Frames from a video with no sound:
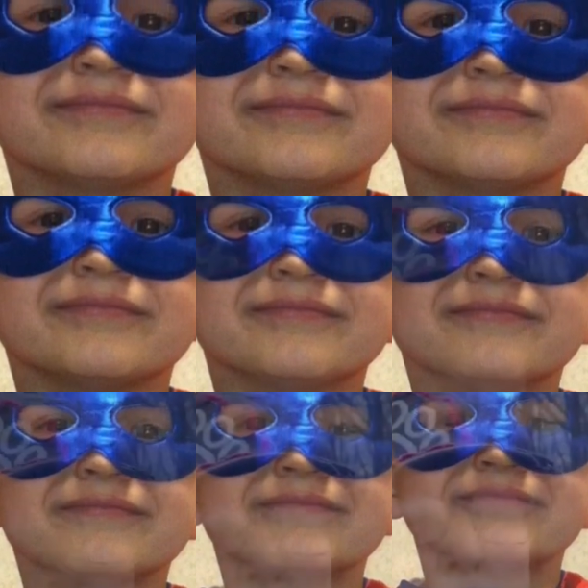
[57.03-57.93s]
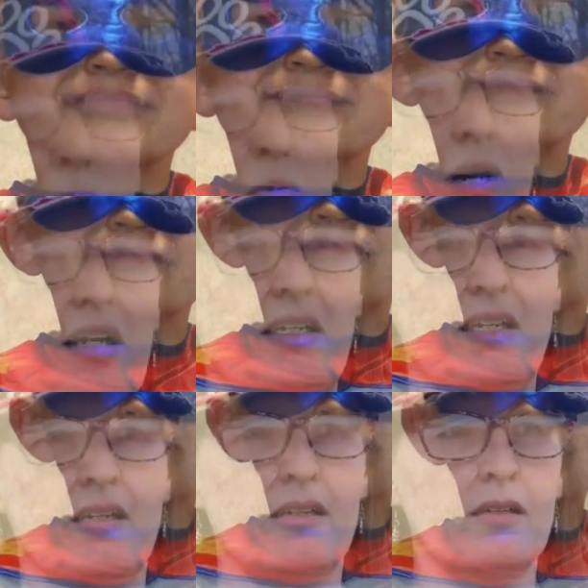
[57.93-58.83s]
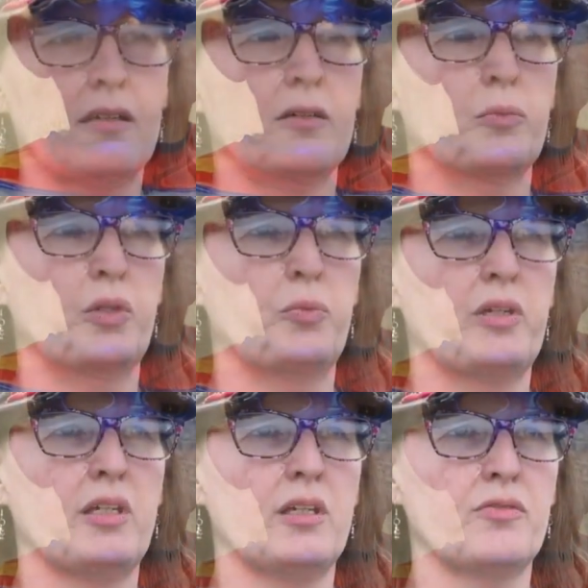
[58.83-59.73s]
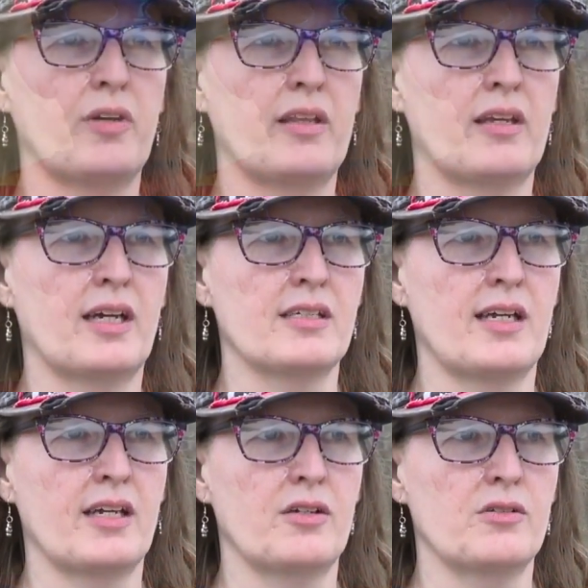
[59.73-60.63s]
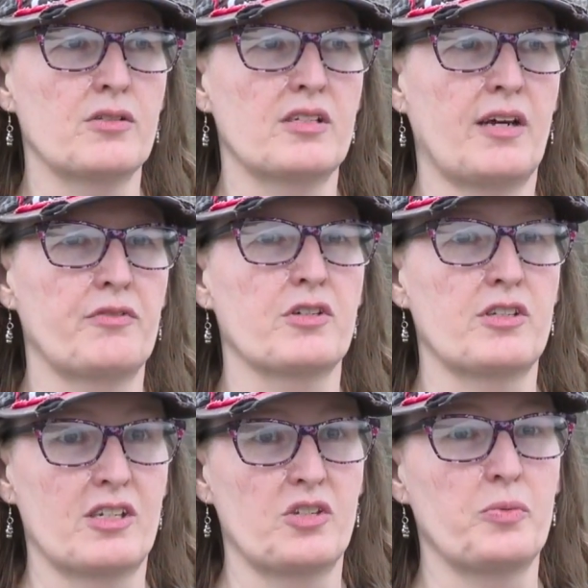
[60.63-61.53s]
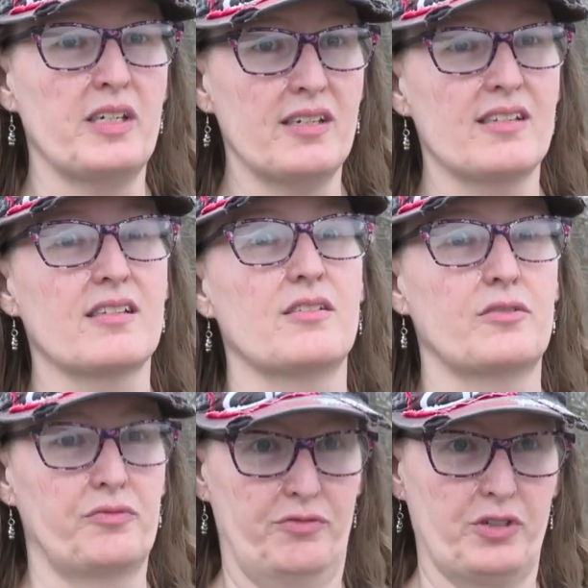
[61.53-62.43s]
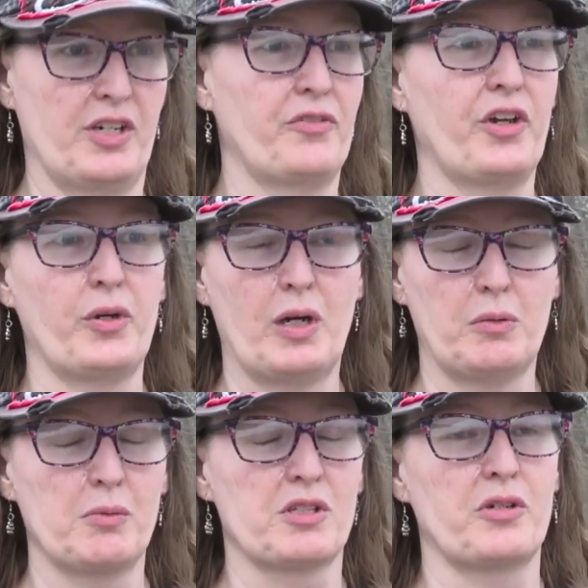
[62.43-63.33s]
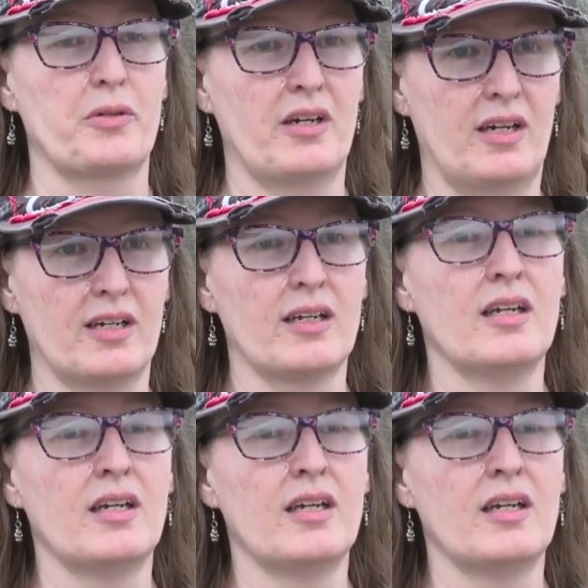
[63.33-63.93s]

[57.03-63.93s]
He was having trouble walking when we finally got diagnosed after six weeks of trying to figure out what was going on